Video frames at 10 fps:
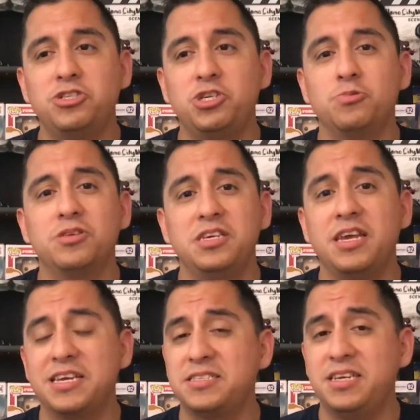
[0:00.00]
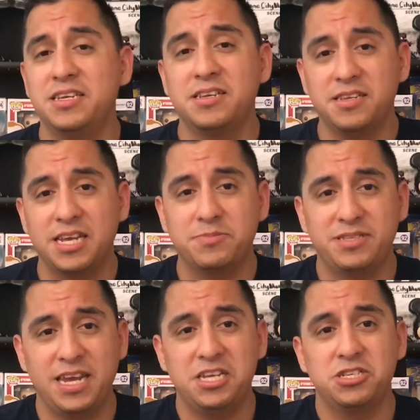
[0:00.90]
she really exceeded the
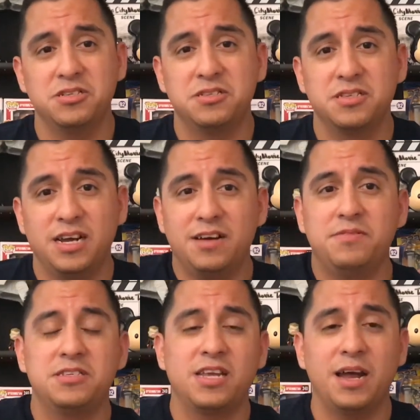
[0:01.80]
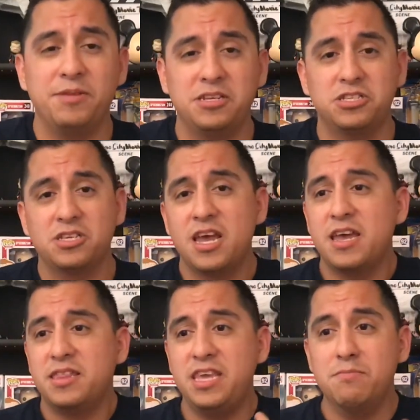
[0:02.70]
expectations of this. I mean, just
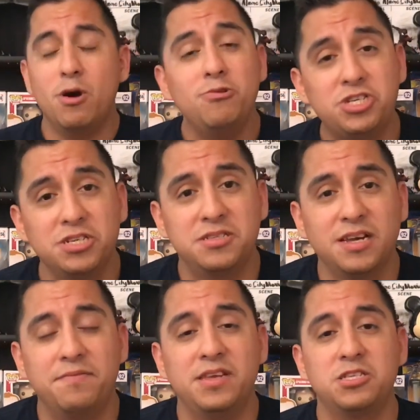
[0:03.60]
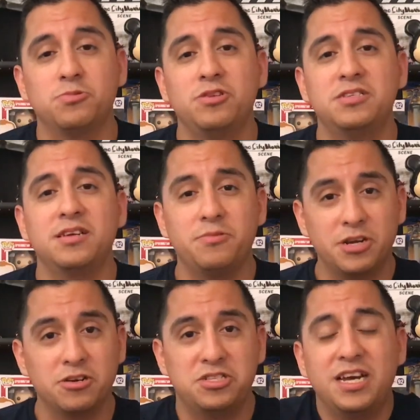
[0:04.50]
the emotions of this. Rudy
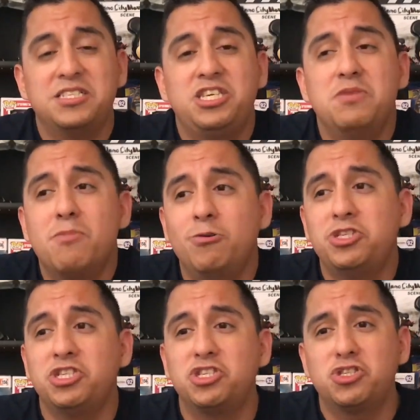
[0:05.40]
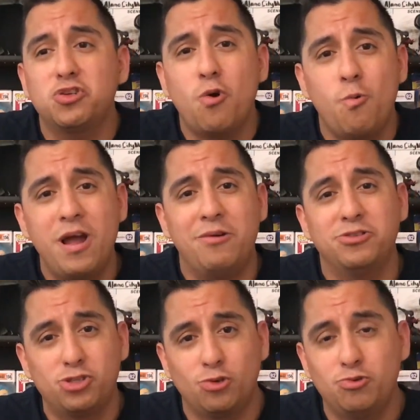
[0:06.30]
Zellweger does the emotions so well and
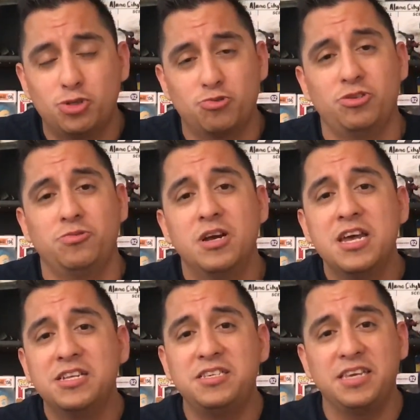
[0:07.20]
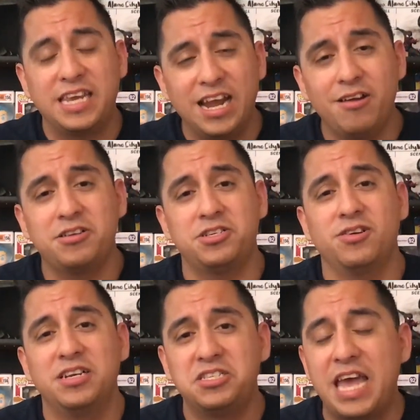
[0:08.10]
so true to the character
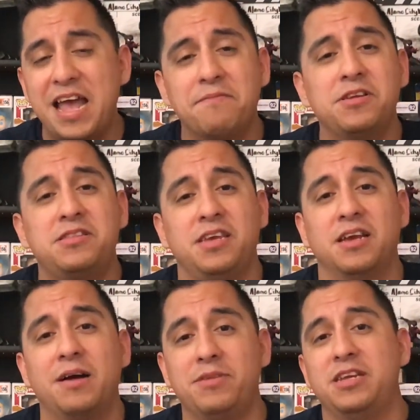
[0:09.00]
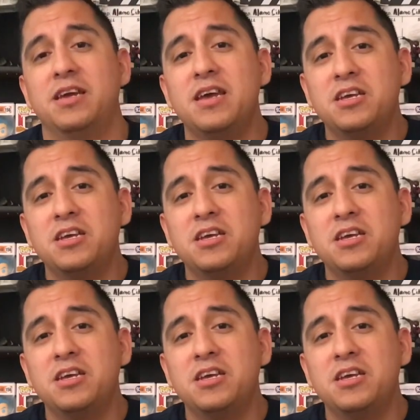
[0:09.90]
and to everything. I mean,